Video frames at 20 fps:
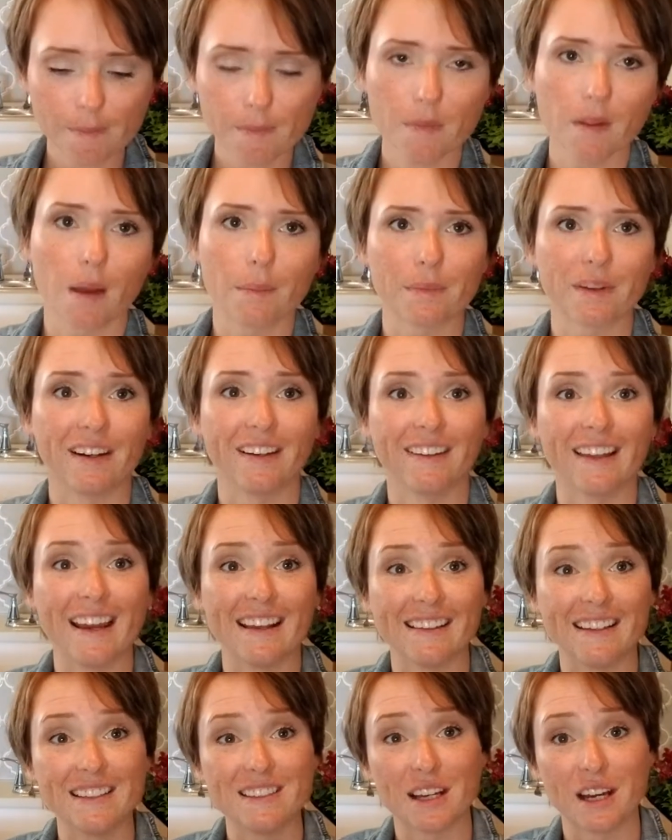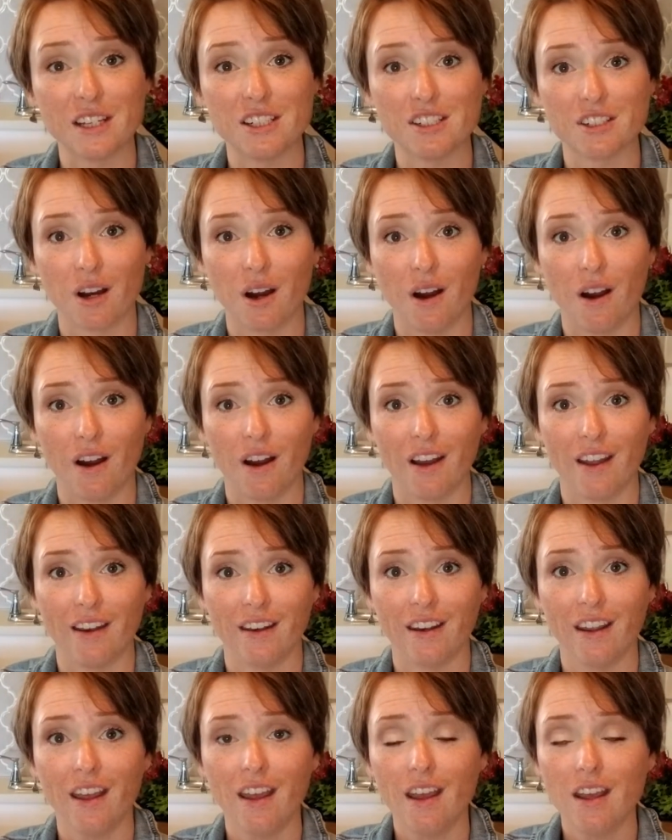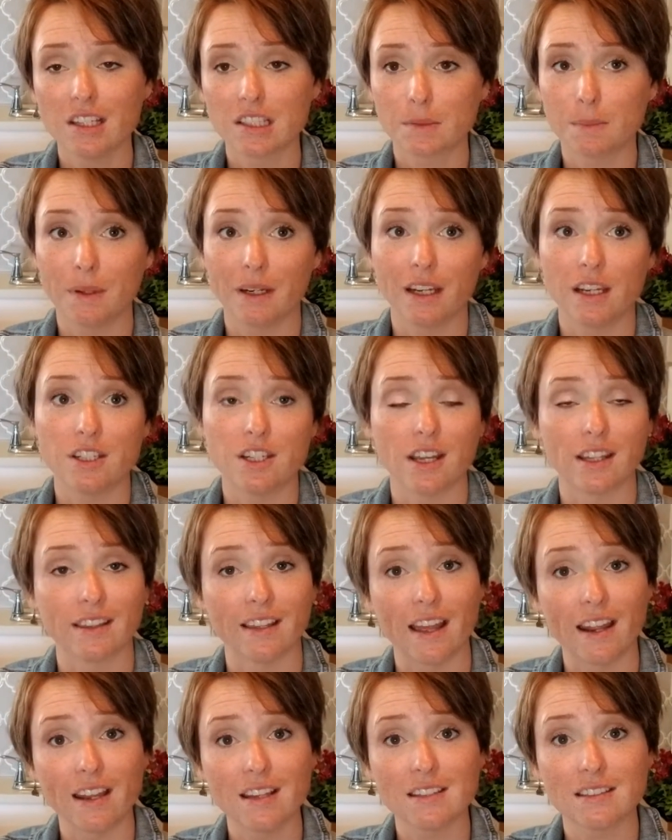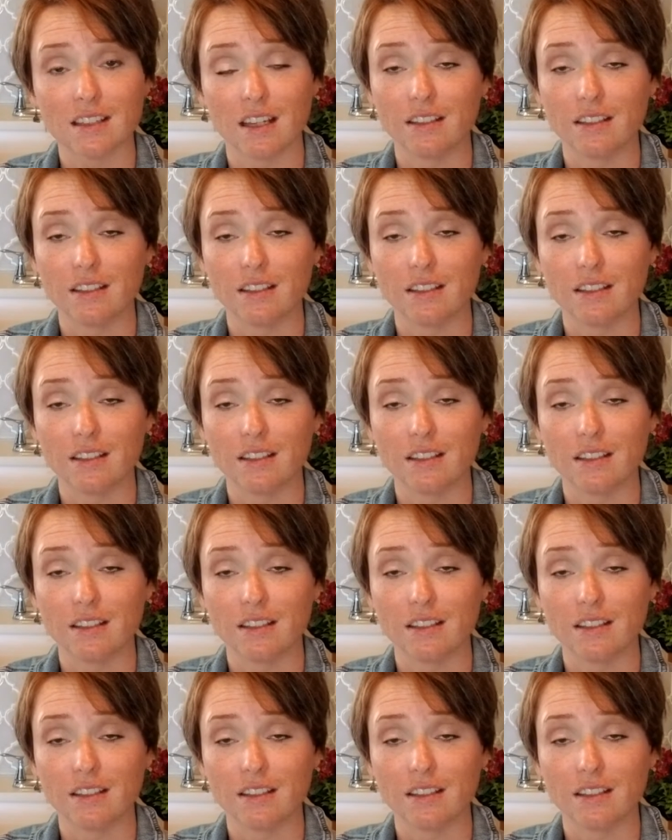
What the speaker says: I'm going to lightly touch on spinach and lettuce,